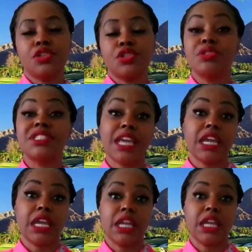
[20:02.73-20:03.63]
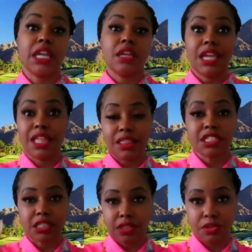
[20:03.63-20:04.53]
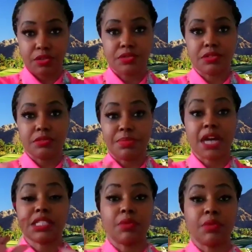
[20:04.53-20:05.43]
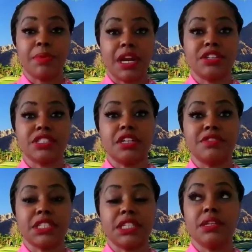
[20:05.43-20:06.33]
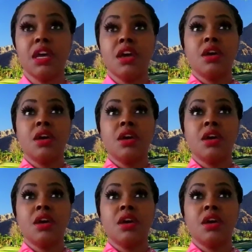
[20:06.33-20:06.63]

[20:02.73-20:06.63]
to stay in this little box that we put ourselves in.